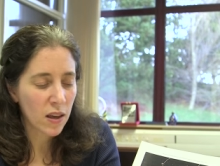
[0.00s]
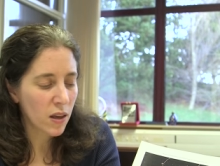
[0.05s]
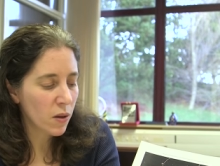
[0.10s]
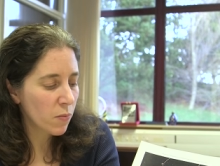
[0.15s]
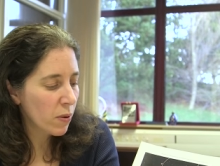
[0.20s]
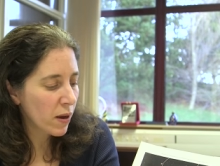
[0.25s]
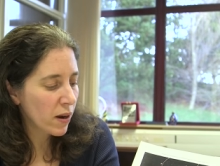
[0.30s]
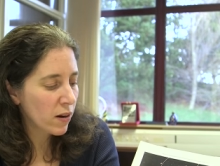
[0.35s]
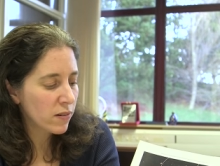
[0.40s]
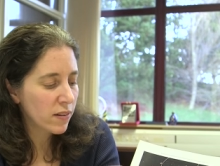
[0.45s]

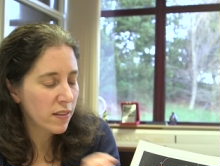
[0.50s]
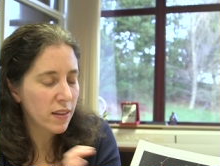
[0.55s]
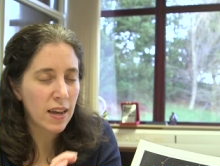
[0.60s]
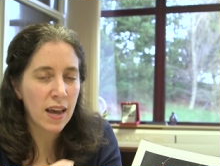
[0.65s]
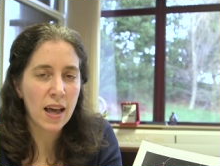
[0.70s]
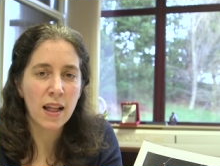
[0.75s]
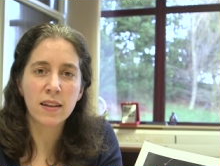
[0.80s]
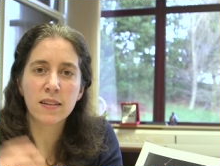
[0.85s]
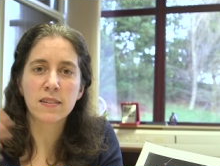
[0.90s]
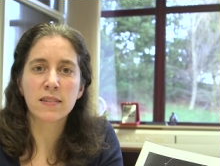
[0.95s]
compared to the
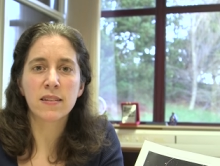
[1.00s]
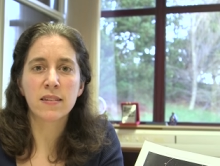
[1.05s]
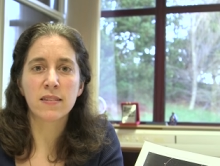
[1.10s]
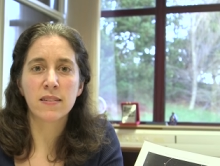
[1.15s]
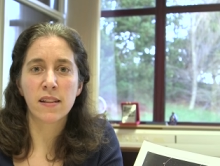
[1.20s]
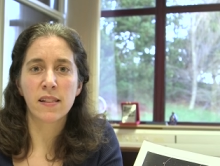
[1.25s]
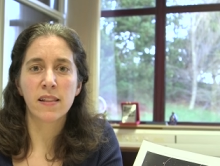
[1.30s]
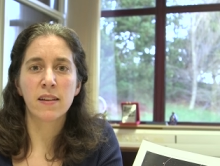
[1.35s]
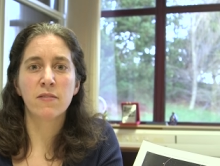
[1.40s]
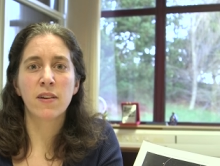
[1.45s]

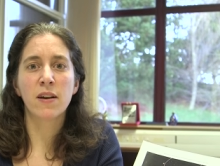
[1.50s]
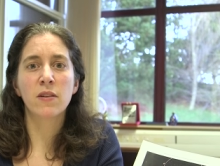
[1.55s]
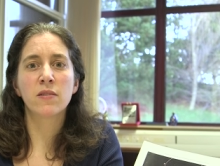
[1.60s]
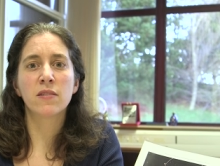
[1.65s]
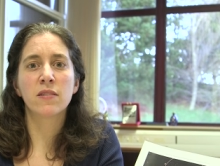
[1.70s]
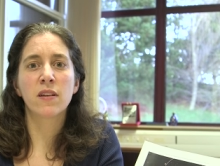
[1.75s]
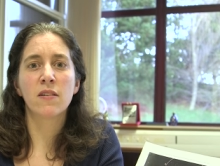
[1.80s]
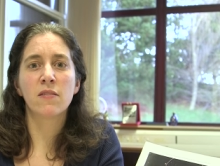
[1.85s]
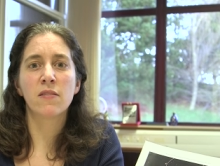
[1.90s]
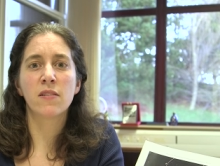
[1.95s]
galaxies that live
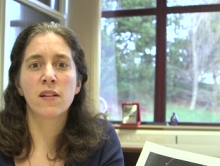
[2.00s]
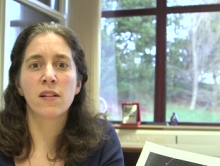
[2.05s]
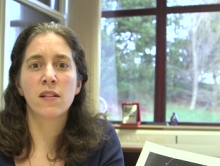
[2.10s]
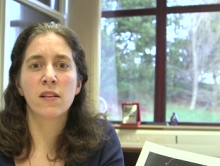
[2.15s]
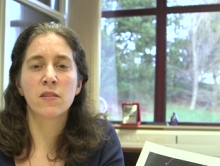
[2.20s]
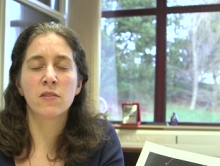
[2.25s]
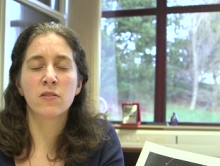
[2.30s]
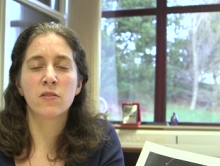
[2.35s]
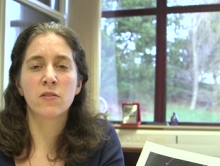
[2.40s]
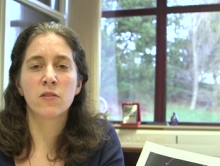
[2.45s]
outside of the
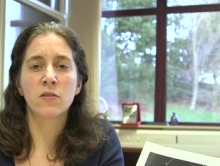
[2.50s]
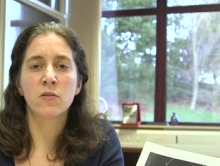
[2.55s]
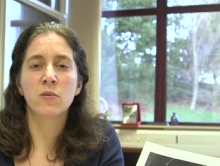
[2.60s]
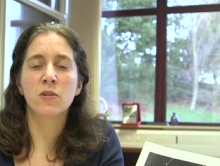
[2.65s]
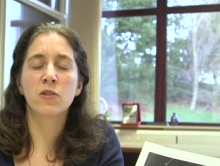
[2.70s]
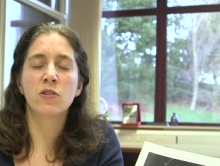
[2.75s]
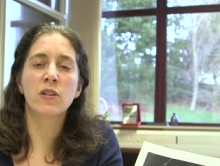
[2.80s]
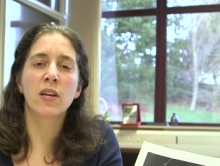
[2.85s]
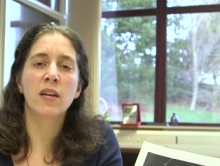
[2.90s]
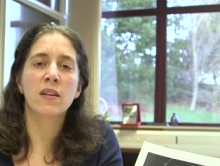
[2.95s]
clusters,
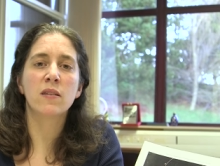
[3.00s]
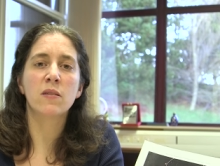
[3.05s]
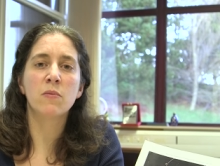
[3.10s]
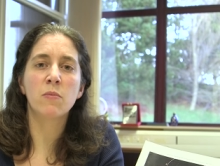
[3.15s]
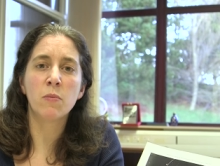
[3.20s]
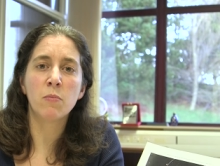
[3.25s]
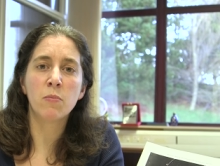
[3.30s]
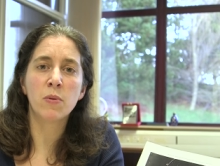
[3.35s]
which tend to be